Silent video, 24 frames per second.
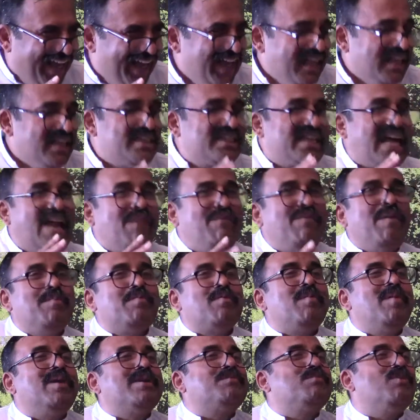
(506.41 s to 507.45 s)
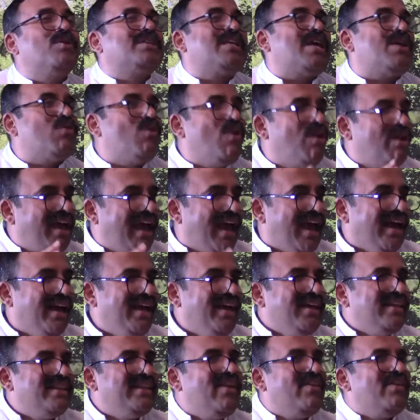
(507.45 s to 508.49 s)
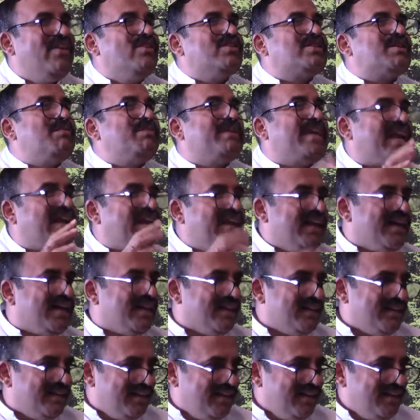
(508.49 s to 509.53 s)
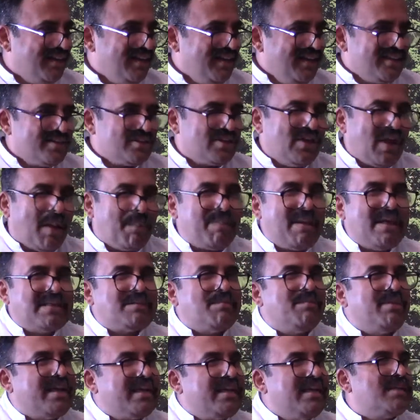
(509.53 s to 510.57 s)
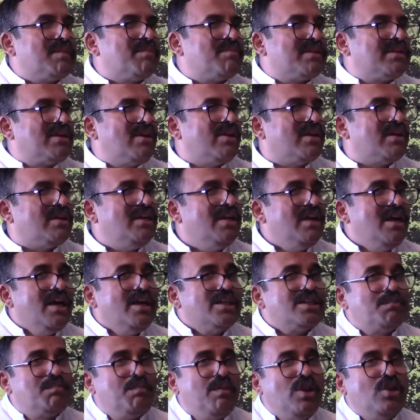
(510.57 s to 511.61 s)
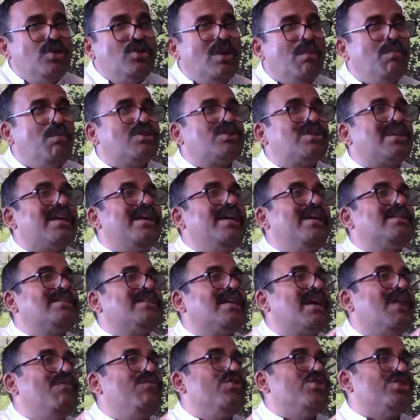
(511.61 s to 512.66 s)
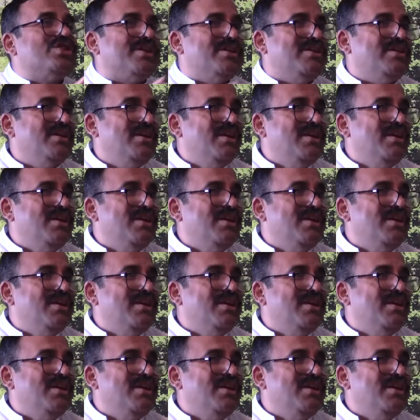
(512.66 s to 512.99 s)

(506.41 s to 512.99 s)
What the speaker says: Self-improvement books are okay, they will give some technique. So you apply some technique and result. Spiritual books creates confusion.